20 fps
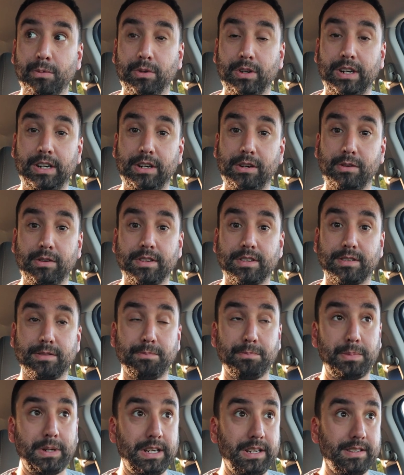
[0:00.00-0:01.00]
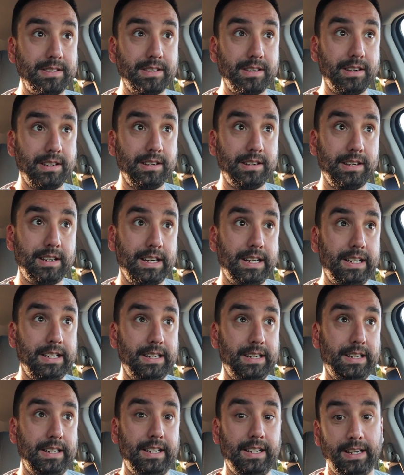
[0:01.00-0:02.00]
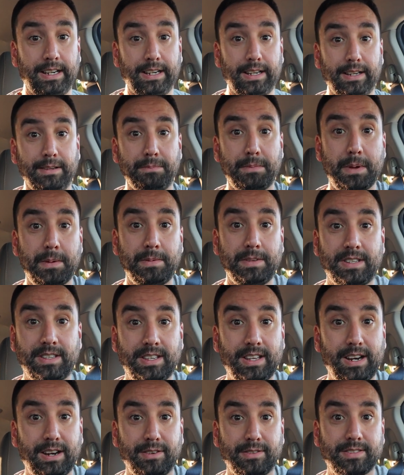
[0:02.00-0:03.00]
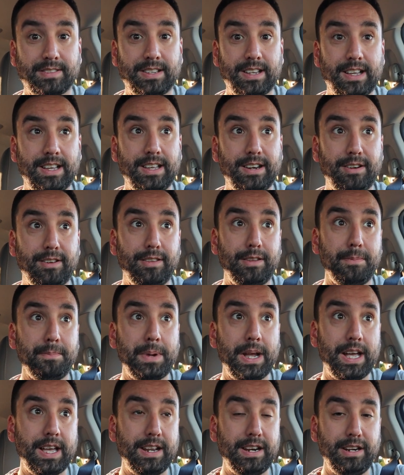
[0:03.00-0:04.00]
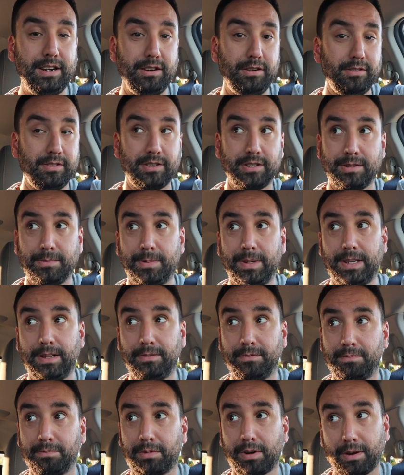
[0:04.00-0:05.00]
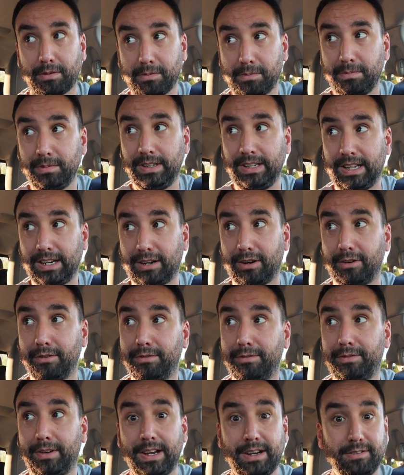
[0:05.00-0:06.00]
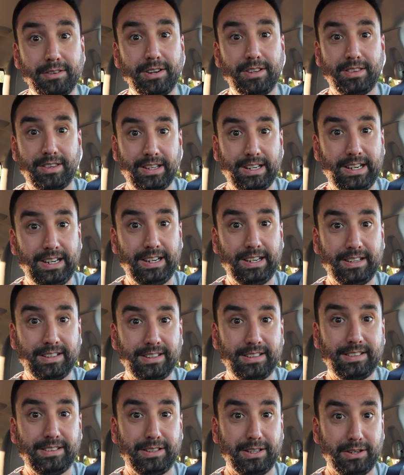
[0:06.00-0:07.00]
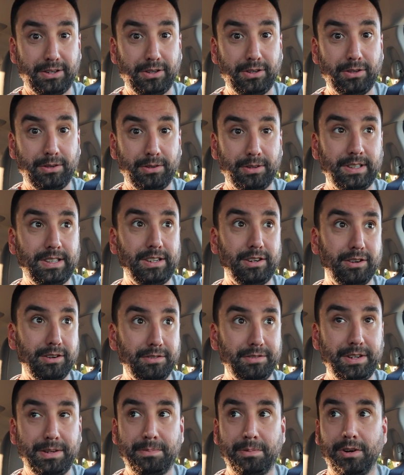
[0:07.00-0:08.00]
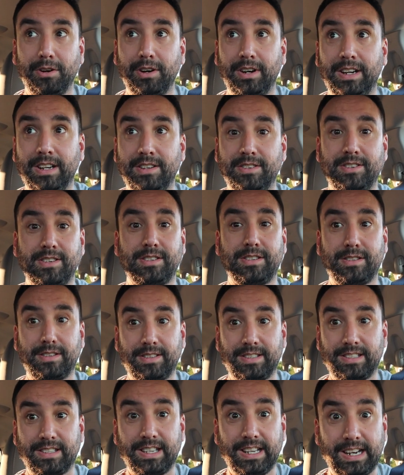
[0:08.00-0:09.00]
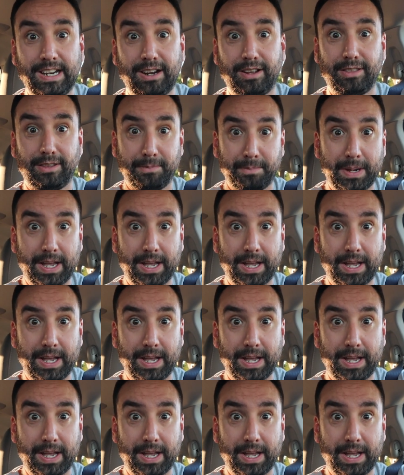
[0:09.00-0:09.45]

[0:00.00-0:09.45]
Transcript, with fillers: We're gonna go get some pizza and maybe sit outside on the patio, which has been probably like our favorite thing to do at the R V park, is just sitting on the